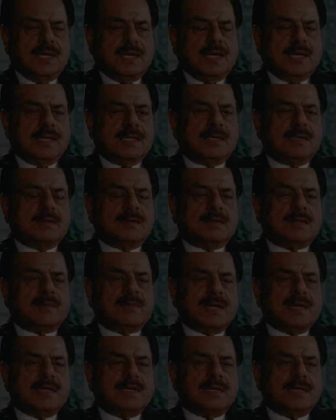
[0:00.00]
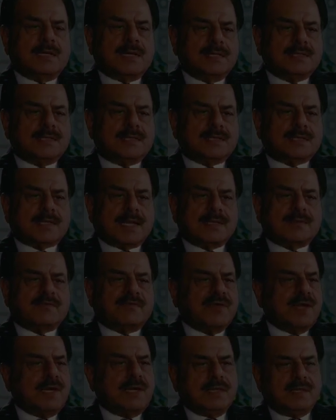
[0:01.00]
And American intelligence has
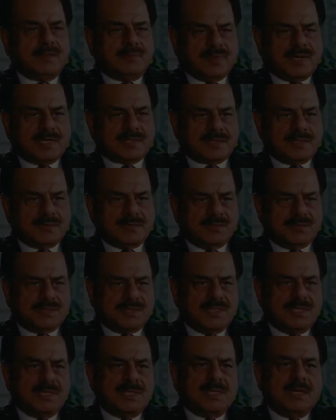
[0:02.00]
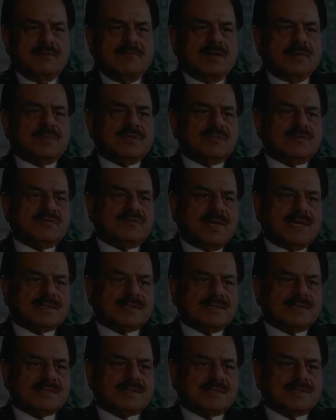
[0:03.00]
failed in the past, as you see, weapons of mass
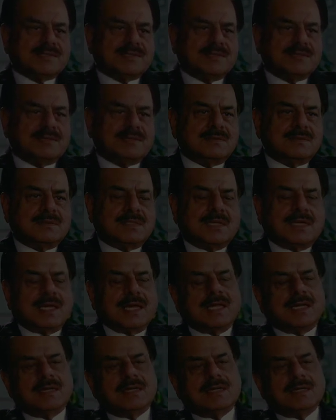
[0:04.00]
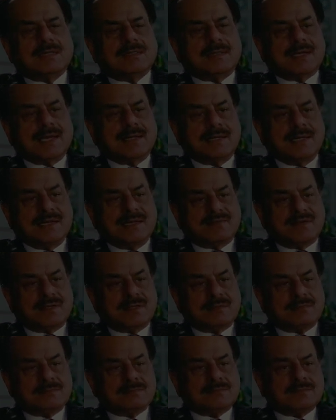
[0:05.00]
destruction and
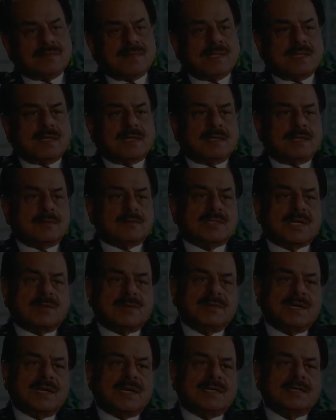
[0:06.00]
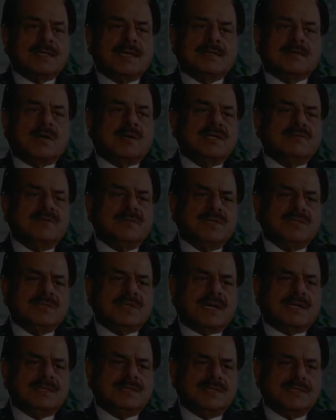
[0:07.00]
9/11. Osama bin Laden has not even been
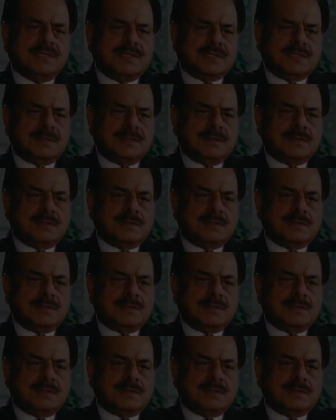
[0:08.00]
charge-sheeted.